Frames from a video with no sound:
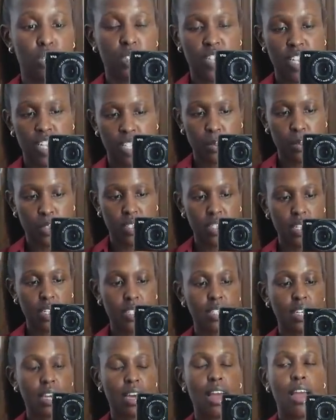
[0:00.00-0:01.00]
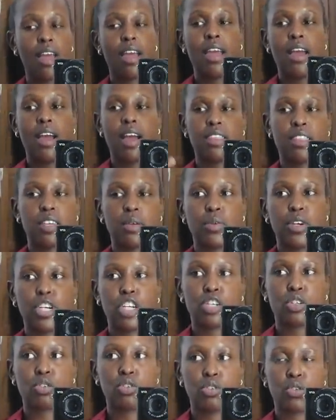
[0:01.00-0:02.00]
Textbook Center, and then we
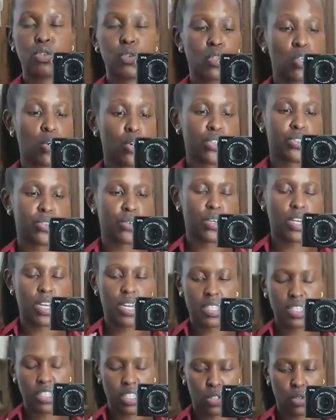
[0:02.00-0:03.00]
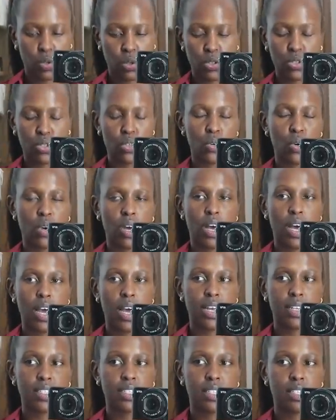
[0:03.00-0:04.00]
need to go to Toys R Us. It's a toy store
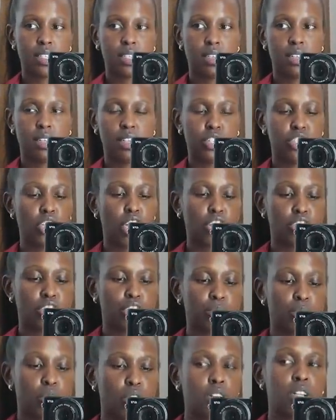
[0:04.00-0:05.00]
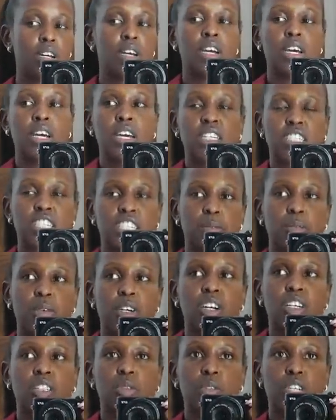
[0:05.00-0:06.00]
at the Junction Mall, just
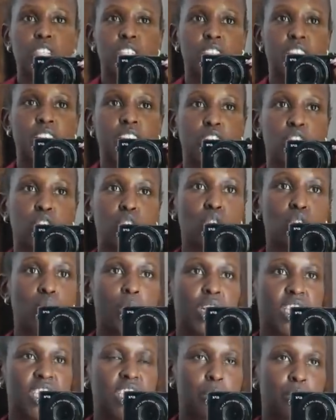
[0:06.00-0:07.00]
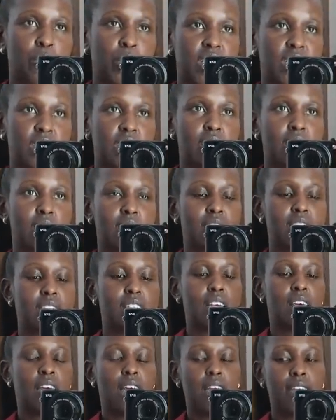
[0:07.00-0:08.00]
because we need to get 2 birthday
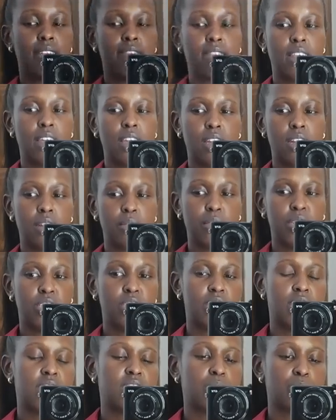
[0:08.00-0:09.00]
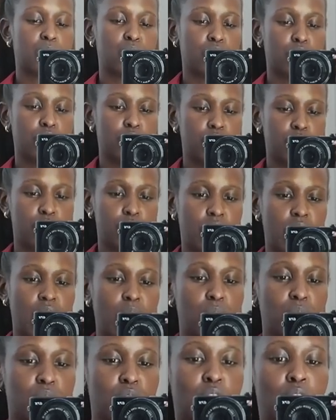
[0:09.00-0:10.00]
prezzies, and then we need to get some groceries for the
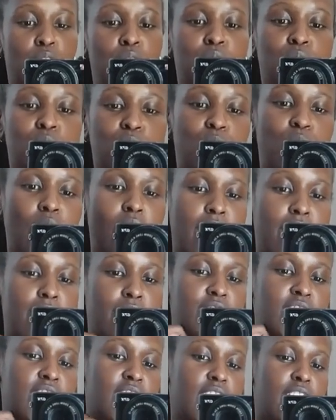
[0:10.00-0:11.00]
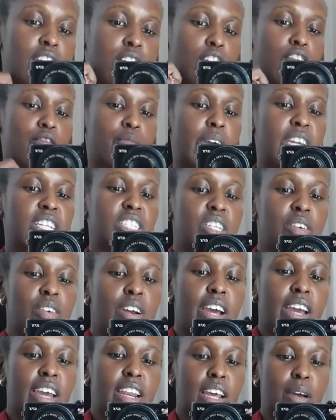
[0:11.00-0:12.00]
house. So I have taken off my
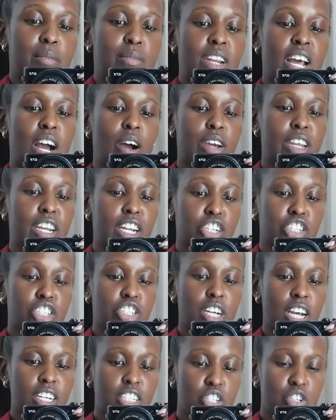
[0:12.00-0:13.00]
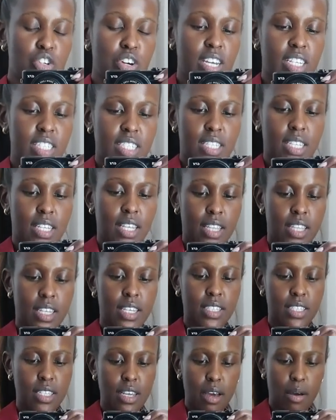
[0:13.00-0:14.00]
dera and I'm now in a shirt dress,
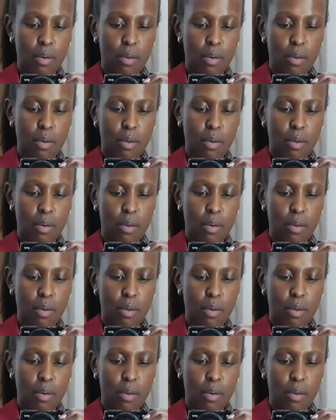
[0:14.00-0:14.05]
this